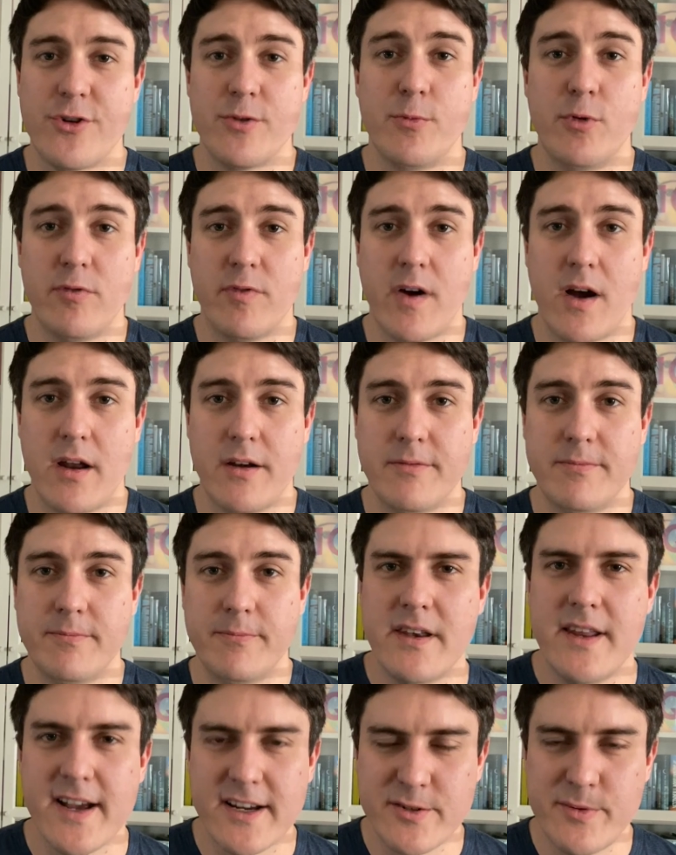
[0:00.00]
to move on.
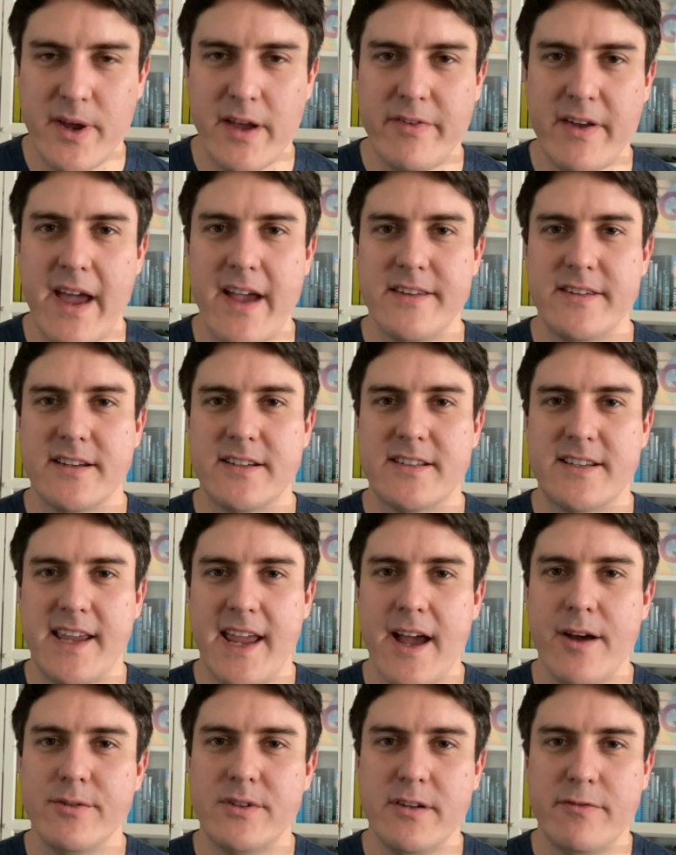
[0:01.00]
Next, we have Essex
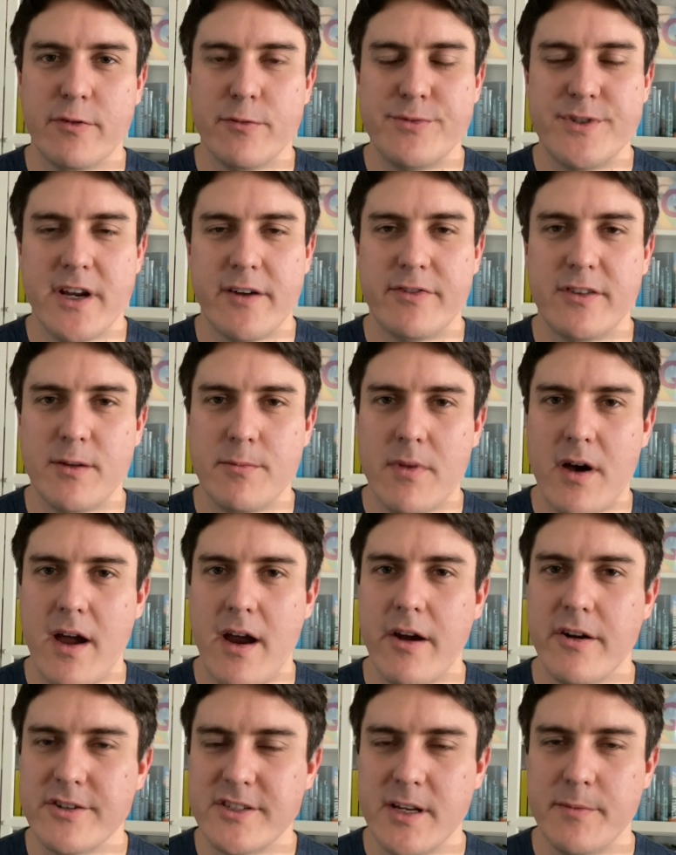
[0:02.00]
County from Jeff
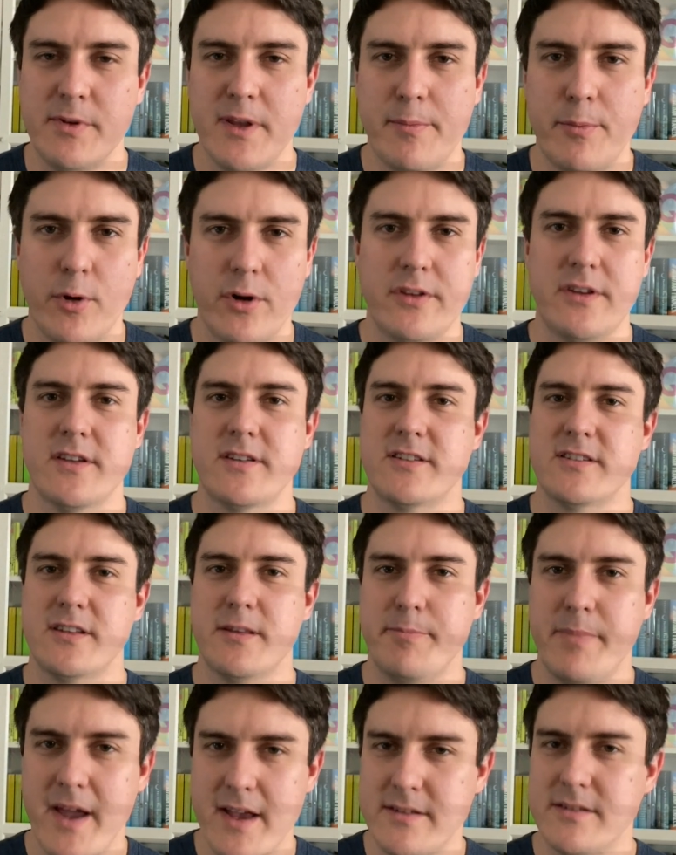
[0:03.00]
Lemire. Simply put, this is the
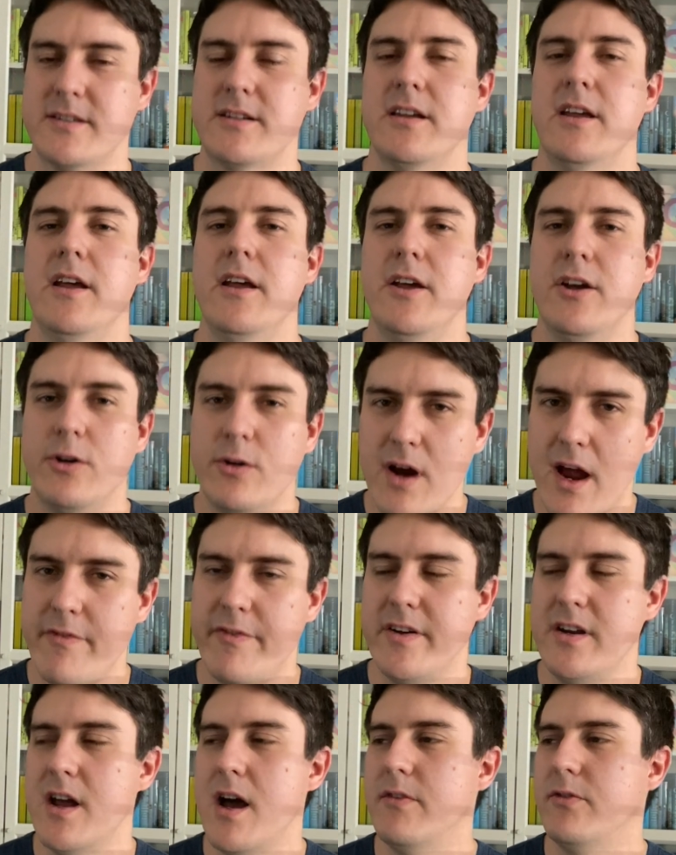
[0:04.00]
best
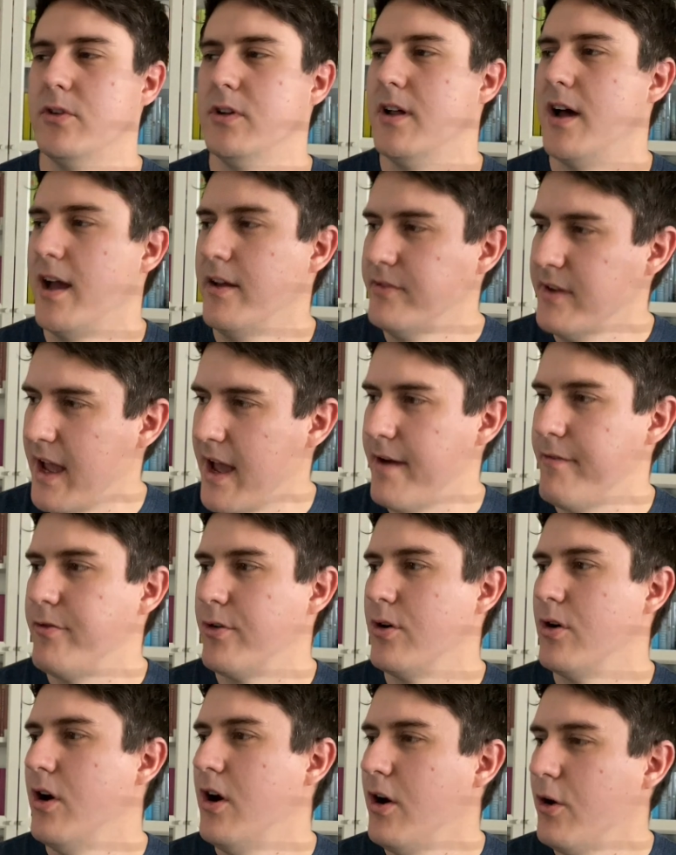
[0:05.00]
graphic novel I've
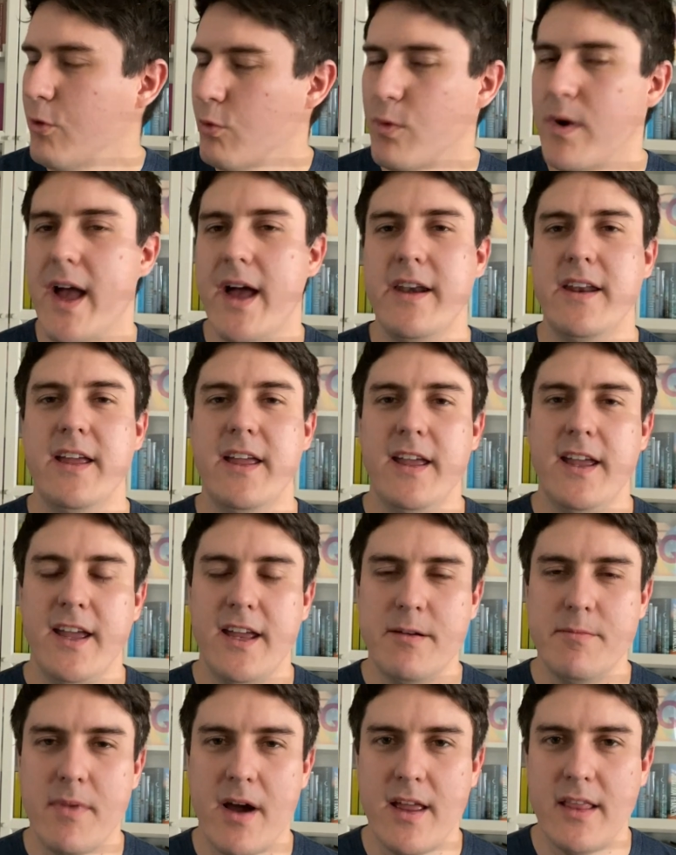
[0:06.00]
ever read
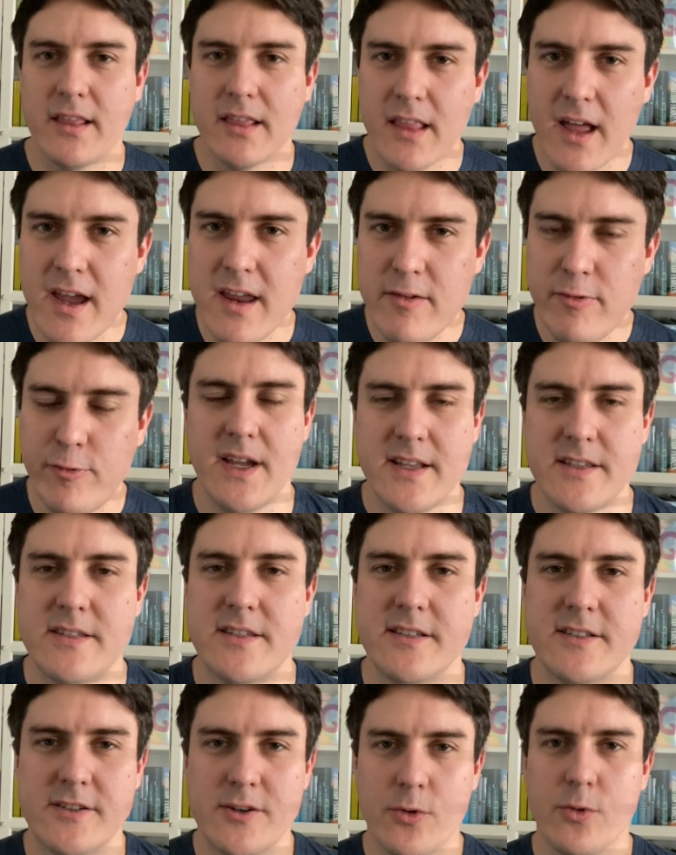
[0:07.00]
in my life. It's
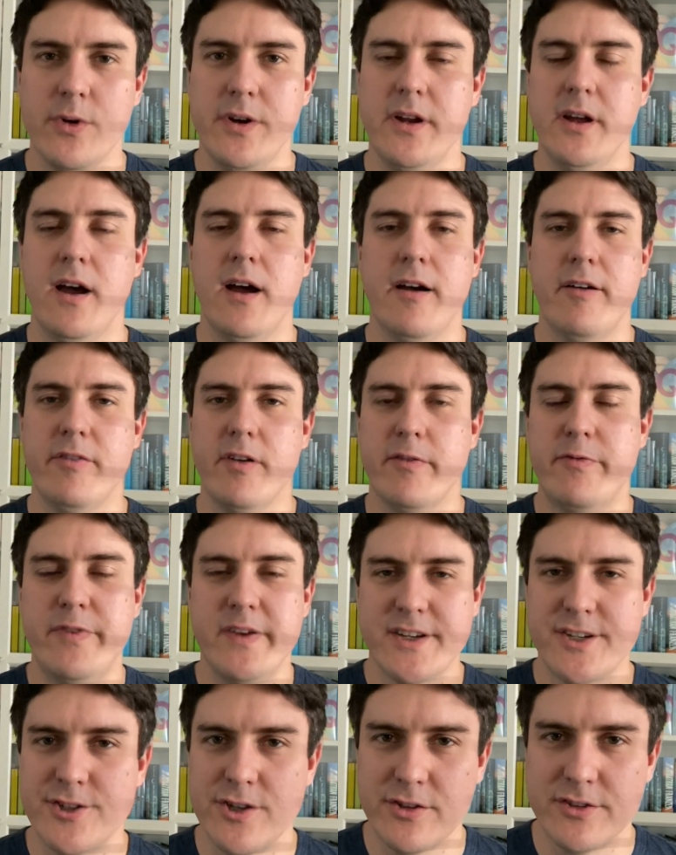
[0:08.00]
the story of a
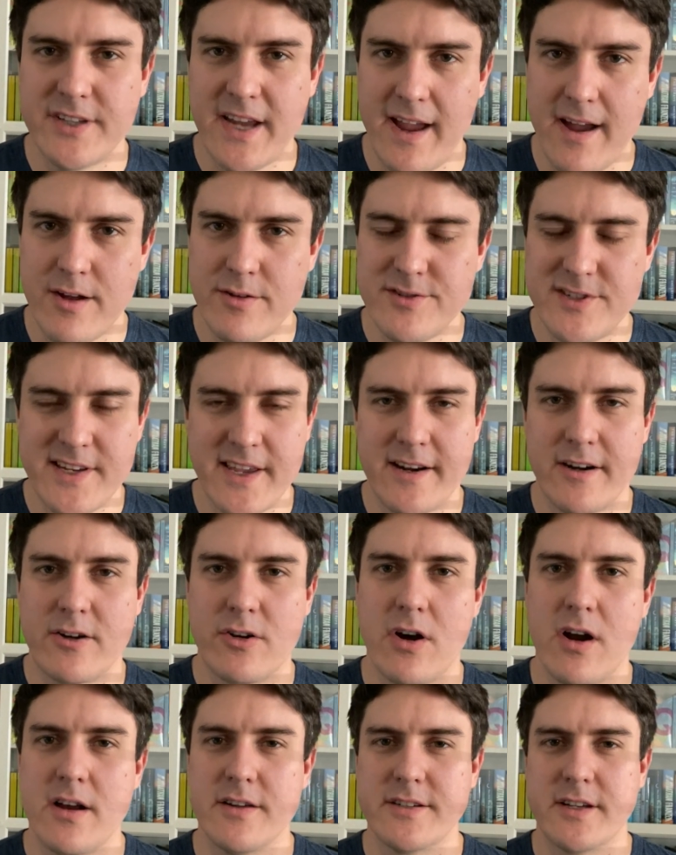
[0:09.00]
fictional town set
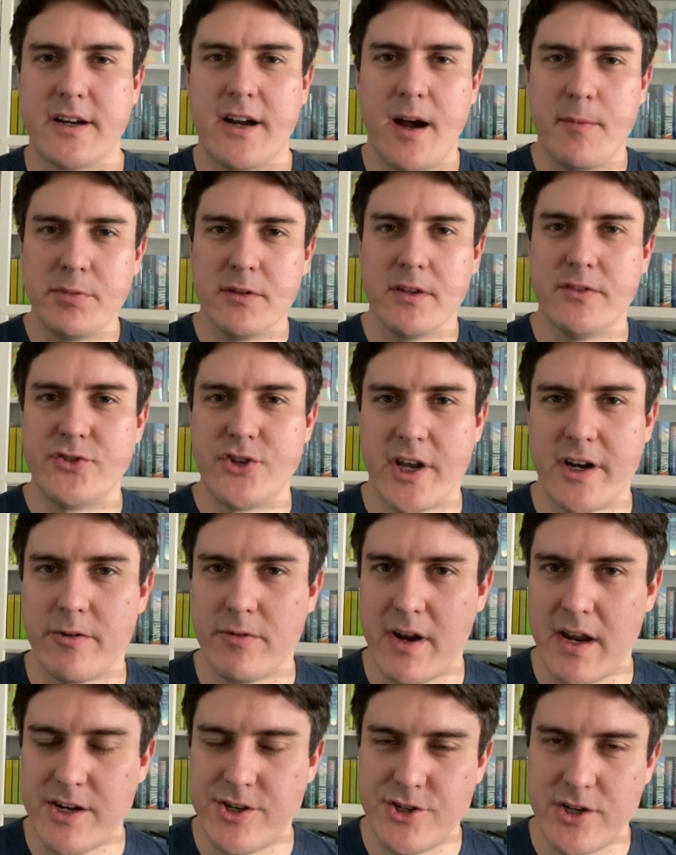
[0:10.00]
across a couple of
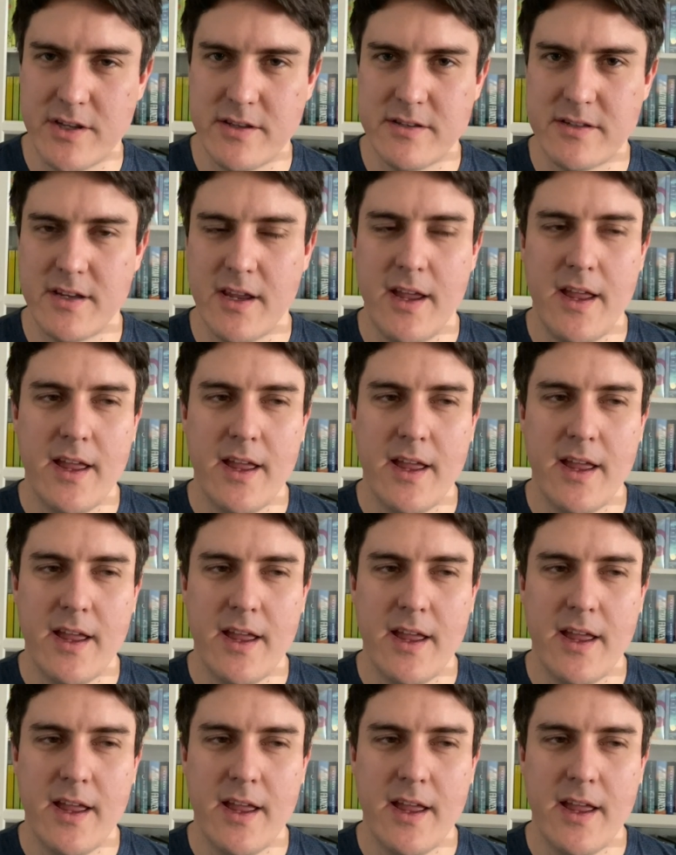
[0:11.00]
generations,